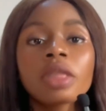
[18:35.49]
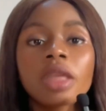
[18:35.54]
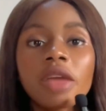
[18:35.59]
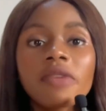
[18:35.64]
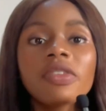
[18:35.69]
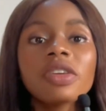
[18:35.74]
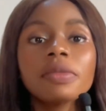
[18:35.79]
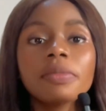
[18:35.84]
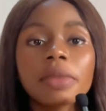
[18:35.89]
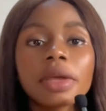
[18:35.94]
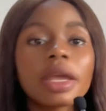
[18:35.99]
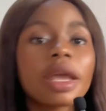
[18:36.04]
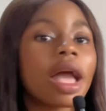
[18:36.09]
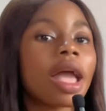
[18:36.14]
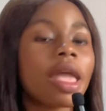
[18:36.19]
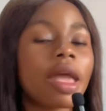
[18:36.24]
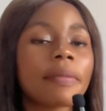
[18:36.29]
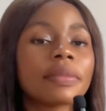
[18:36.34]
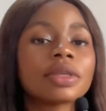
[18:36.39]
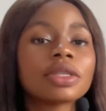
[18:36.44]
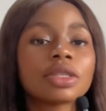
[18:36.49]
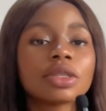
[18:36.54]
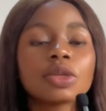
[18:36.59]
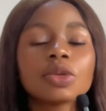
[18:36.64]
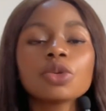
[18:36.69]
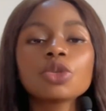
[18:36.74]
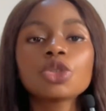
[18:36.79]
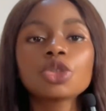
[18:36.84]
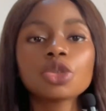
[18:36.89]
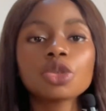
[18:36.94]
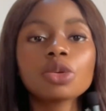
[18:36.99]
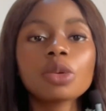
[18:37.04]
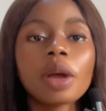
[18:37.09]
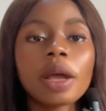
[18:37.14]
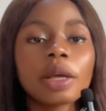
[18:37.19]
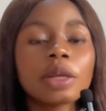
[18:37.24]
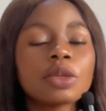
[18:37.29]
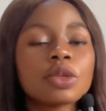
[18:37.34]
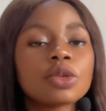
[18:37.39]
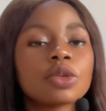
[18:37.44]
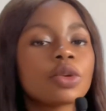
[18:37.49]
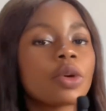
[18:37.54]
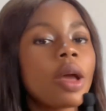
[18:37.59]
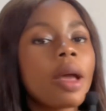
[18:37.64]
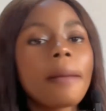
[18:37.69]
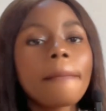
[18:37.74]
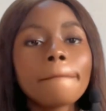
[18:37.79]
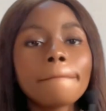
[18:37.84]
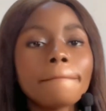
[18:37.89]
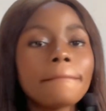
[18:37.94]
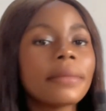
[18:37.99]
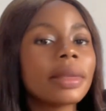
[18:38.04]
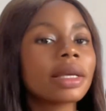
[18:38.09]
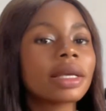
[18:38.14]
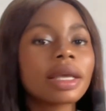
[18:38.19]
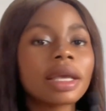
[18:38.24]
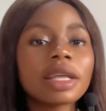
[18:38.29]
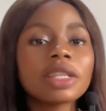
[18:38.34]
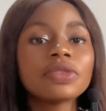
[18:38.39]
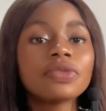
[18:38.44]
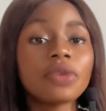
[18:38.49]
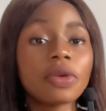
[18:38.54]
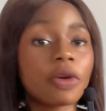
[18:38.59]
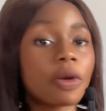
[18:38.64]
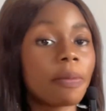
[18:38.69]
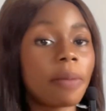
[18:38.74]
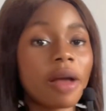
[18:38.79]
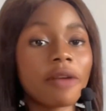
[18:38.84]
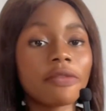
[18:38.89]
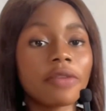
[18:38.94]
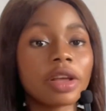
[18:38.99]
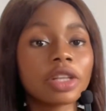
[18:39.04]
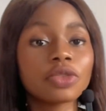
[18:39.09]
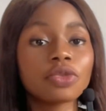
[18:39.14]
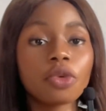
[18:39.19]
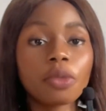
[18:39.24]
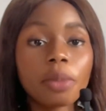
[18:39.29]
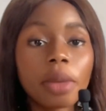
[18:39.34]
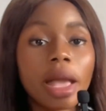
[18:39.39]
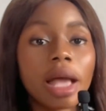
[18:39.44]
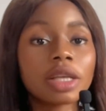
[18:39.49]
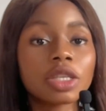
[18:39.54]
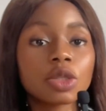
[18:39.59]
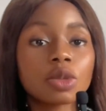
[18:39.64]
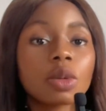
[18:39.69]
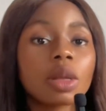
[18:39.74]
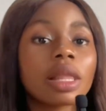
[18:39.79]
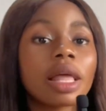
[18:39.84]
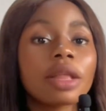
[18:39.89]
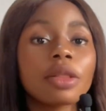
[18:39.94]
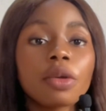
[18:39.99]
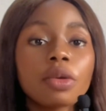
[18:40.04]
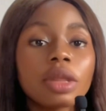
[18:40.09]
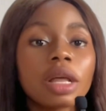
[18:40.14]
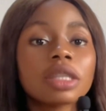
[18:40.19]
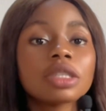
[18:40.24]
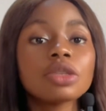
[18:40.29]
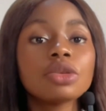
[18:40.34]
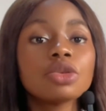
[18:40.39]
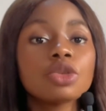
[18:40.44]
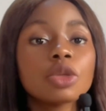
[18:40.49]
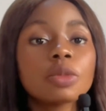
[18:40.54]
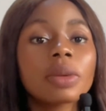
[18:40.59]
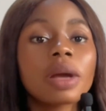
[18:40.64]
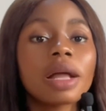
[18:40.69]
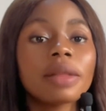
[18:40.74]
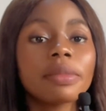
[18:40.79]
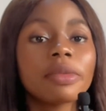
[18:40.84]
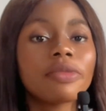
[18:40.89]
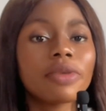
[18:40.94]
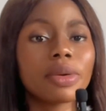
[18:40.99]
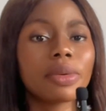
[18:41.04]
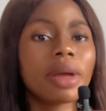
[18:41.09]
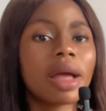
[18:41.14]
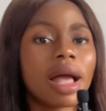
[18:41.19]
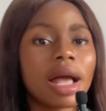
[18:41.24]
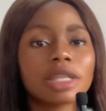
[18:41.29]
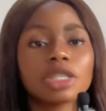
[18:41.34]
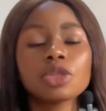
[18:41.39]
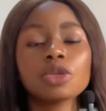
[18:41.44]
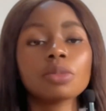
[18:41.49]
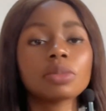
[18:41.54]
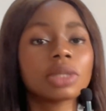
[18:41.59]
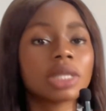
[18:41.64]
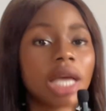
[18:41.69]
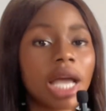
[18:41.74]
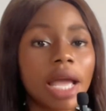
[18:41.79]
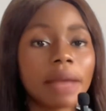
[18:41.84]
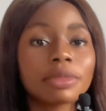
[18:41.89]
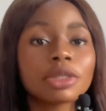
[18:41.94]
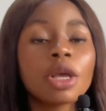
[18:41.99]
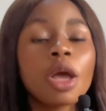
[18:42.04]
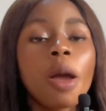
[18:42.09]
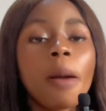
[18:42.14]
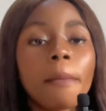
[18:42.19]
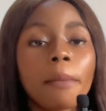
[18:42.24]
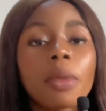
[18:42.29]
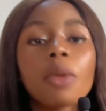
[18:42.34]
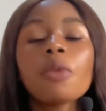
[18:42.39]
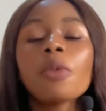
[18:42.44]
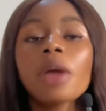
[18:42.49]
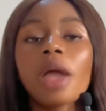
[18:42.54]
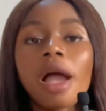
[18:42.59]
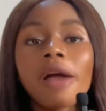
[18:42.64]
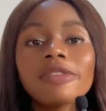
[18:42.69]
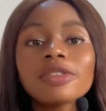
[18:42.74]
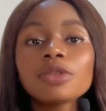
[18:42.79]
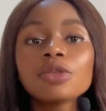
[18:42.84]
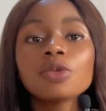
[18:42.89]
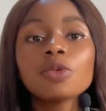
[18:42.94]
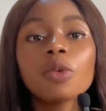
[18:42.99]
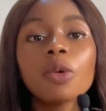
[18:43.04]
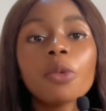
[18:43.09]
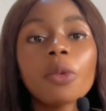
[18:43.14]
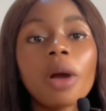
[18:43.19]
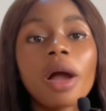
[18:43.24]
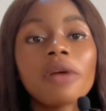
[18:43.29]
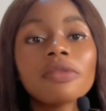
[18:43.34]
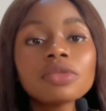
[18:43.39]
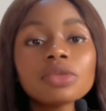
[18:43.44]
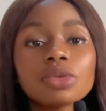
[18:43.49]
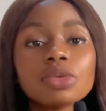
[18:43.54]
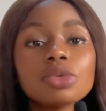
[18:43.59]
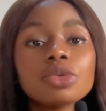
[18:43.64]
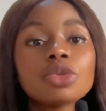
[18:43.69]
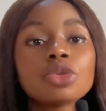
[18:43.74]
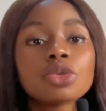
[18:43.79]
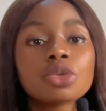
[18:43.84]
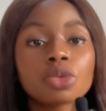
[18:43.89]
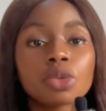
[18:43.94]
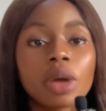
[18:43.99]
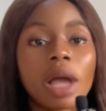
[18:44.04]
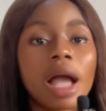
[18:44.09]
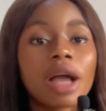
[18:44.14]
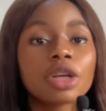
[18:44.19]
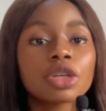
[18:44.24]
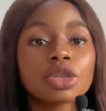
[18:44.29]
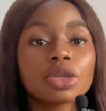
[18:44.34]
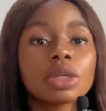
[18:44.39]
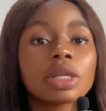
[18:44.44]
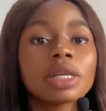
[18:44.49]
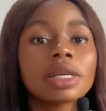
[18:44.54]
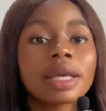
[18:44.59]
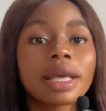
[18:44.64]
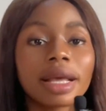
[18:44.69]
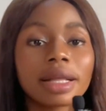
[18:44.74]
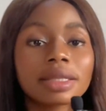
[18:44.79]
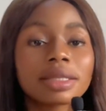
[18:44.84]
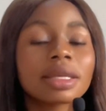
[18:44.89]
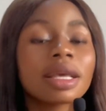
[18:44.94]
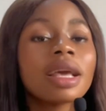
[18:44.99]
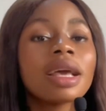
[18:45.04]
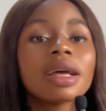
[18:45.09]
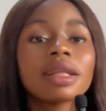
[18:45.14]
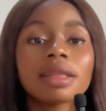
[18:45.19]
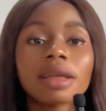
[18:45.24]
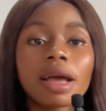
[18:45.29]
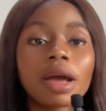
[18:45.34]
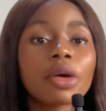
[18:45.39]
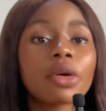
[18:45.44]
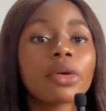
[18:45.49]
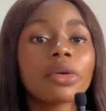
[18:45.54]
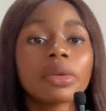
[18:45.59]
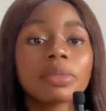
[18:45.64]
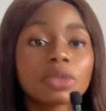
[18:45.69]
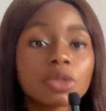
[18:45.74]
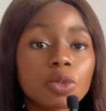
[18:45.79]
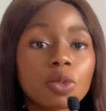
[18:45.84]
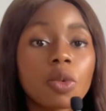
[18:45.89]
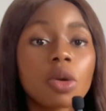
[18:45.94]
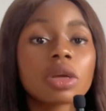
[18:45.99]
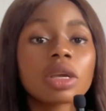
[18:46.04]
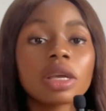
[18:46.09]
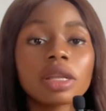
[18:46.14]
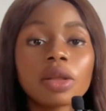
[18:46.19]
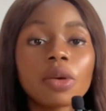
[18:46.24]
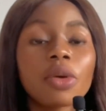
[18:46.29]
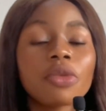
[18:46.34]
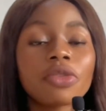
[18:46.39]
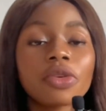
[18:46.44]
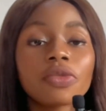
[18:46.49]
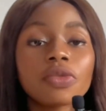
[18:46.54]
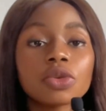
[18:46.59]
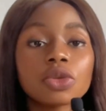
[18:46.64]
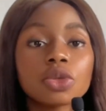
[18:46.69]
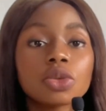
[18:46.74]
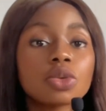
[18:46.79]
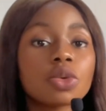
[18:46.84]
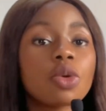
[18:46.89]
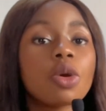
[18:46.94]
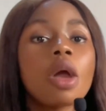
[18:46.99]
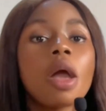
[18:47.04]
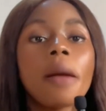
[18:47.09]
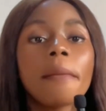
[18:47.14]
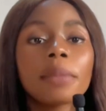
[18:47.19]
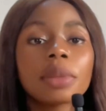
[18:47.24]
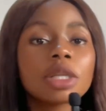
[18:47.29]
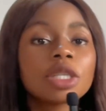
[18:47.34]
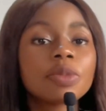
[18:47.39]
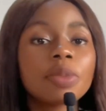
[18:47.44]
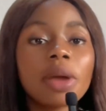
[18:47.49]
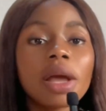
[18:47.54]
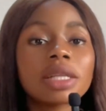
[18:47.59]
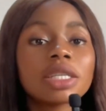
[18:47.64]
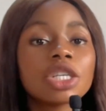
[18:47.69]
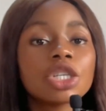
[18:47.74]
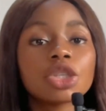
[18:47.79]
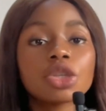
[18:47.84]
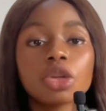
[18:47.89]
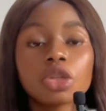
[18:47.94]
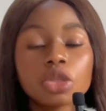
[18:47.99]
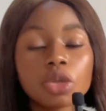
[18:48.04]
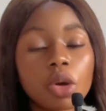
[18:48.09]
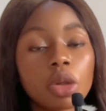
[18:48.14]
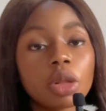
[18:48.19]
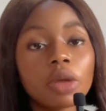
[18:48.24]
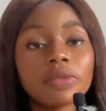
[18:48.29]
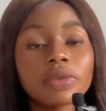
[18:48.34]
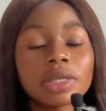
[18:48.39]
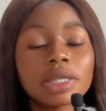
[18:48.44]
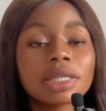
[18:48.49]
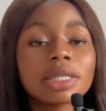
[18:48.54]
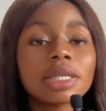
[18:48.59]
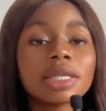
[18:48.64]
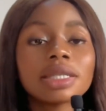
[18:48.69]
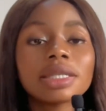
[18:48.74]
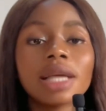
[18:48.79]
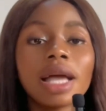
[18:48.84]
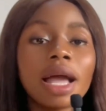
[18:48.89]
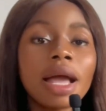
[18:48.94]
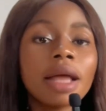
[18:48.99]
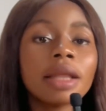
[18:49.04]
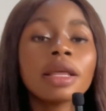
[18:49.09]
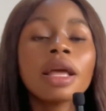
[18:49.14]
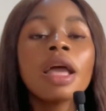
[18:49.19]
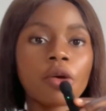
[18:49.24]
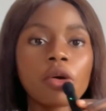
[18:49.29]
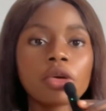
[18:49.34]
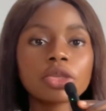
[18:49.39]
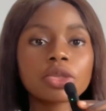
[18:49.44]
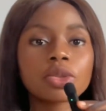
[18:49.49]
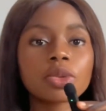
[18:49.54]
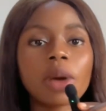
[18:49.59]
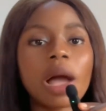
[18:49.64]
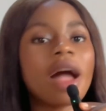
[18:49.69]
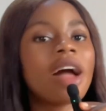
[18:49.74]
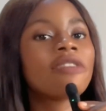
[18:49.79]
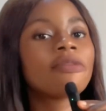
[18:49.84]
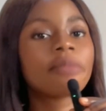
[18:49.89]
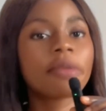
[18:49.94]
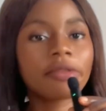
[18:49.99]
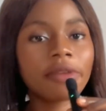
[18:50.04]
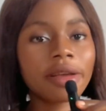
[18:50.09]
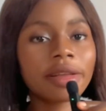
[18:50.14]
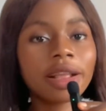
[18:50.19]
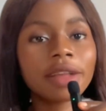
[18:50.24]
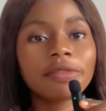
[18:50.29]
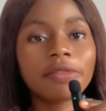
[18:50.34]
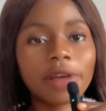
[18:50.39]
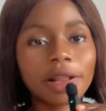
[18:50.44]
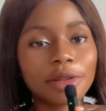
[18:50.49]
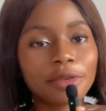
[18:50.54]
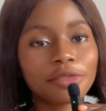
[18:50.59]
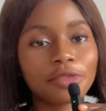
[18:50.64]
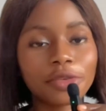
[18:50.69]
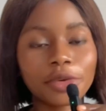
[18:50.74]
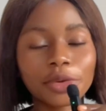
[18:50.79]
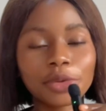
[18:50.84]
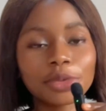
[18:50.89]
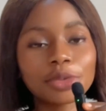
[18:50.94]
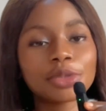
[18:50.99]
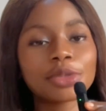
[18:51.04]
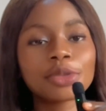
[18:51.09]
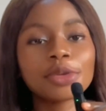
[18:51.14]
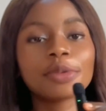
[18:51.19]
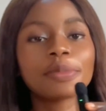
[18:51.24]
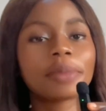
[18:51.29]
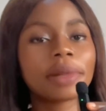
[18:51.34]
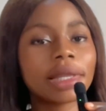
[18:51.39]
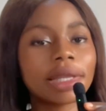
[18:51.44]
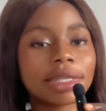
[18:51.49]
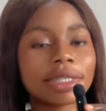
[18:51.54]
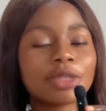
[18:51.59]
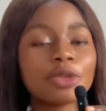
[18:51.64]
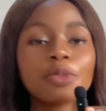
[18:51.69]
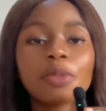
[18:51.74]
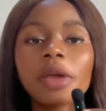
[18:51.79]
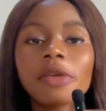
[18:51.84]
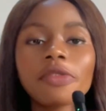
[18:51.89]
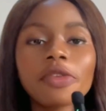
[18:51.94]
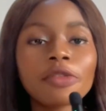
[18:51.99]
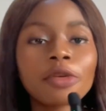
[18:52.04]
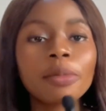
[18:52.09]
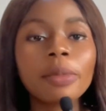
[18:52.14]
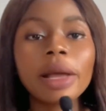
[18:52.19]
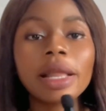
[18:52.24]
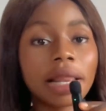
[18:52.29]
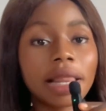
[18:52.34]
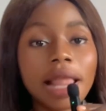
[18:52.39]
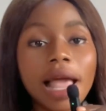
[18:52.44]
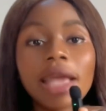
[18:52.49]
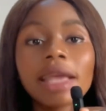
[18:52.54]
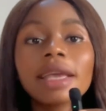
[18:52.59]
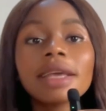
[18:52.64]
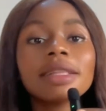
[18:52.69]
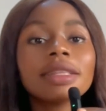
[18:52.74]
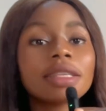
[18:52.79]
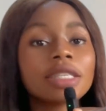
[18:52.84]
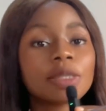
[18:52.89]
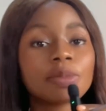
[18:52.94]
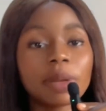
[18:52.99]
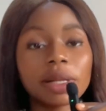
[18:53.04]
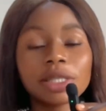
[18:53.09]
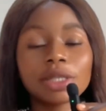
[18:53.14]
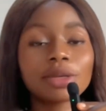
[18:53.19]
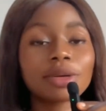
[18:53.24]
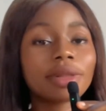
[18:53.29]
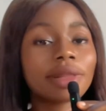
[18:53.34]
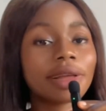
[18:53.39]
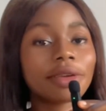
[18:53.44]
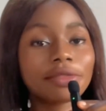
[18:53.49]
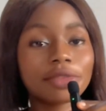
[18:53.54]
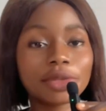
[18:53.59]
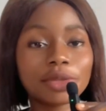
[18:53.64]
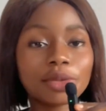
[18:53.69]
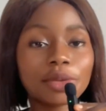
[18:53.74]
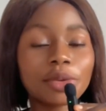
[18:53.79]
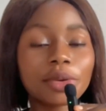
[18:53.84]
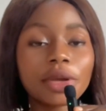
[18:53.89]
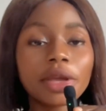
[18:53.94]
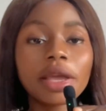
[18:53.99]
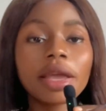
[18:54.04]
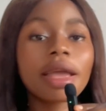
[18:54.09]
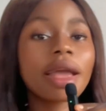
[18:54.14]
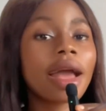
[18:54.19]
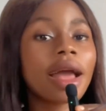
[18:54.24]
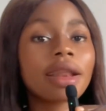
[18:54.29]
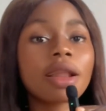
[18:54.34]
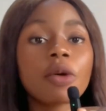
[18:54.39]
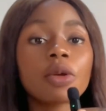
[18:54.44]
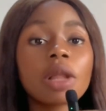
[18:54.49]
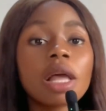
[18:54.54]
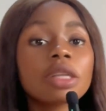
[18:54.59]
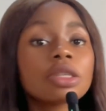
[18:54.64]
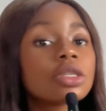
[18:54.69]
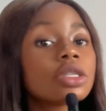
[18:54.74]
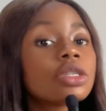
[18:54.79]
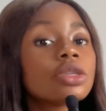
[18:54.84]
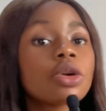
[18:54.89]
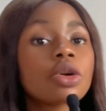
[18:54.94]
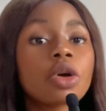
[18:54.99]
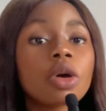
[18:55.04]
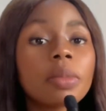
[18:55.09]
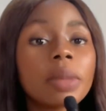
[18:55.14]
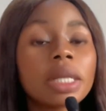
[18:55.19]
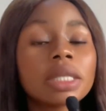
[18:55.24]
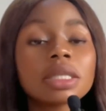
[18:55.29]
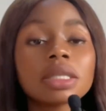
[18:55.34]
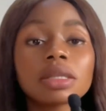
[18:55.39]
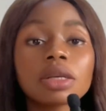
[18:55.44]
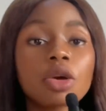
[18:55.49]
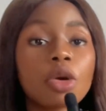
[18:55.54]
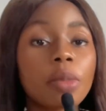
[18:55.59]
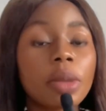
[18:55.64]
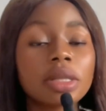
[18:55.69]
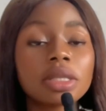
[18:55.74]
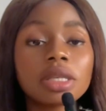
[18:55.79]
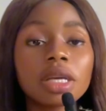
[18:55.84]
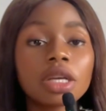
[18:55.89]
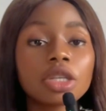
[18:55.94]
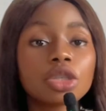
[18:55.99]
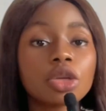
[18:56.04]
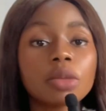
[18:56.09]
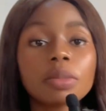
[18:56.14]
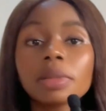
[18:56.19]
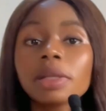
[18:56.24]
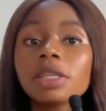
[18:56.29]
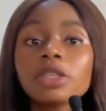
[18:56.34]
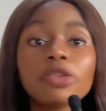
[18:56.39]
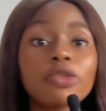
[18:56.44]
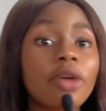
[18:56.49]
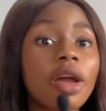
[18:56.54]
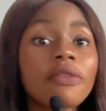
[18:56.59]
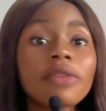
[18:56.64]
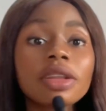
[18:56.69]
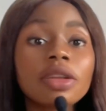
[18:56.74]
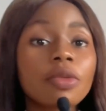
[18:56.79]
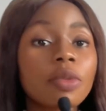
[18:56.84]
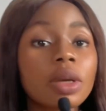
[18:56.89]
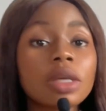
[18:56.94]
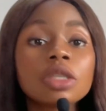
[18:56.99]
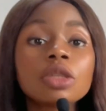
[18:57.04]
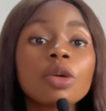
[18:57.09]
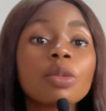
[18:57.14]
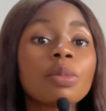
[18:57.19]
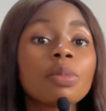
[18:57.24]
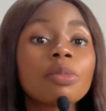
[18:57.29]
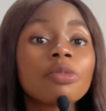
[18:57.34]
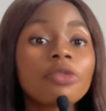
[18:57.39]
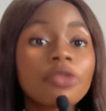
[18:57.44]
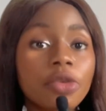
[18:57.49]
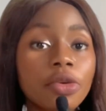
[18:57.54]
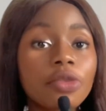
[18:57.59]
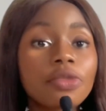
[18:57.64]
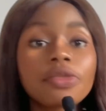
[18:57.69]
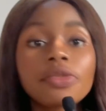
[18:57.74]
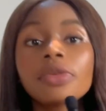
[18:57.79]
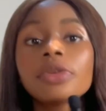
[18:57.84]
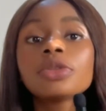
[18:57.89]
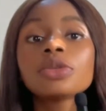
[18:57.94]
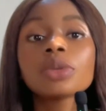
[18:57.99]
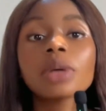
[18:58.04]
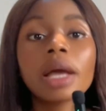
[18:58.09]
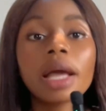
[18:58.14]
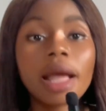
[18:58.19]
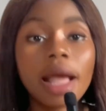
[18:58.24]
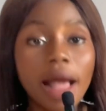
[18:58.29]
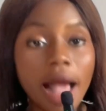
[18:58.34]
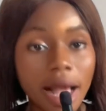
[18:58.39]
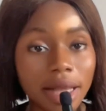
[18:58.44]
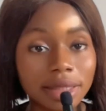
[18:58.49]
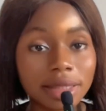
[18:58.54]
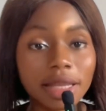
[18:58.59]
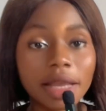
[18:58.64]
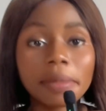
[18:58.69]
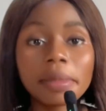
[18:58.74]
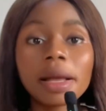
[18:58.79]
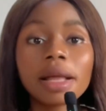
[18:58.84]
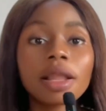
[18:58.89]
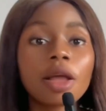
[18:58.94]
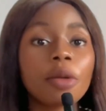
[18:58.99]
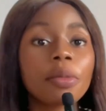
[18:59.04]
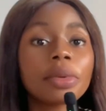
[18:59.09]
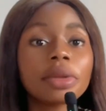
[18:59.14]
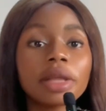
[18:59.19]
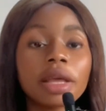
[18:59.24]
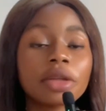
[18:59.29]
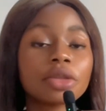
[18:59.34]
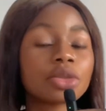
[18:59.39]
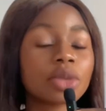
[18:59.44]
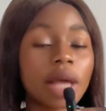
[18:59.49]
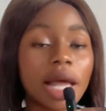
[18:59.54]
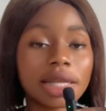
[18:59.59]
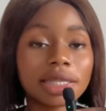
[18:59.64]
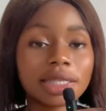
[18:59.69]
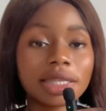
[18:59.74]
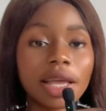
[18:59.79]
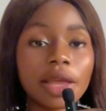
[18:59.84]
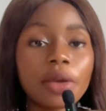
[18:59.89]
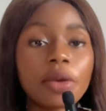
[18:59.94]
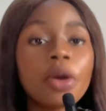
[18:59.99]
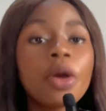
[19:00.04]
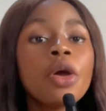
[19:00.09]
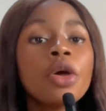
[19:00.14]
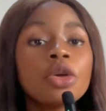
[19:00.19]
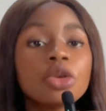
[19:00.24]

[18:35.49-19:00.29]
Even me, I am still trying to make it very perfect for me as well. I know that YouTube can be very hard sometimes, but we have to do what we have to do to actually get the algorithm to work in our favor. So please pay attention to all of those things. And also, I have provided value for you, so please do me a favor by liking this particular video. Okay, and I would like to see your comments in the comment section. Please, if you have any question, feel free to ask them and I'll be there to answer you.